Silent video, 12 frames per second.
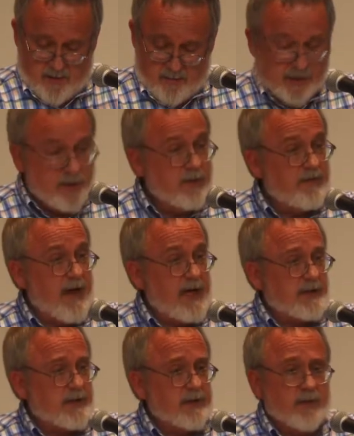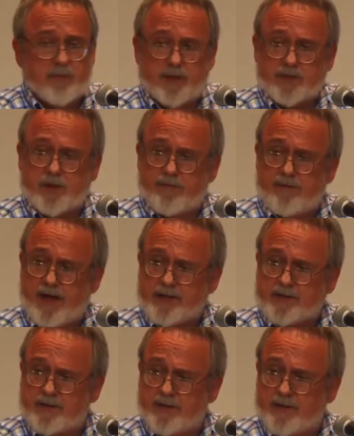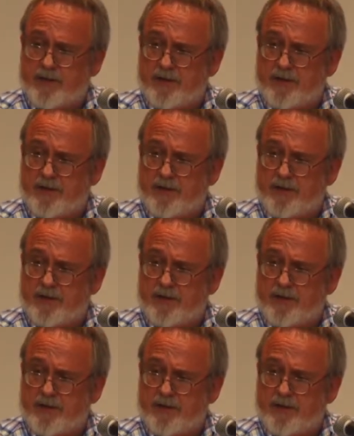Must go faster, must go faster.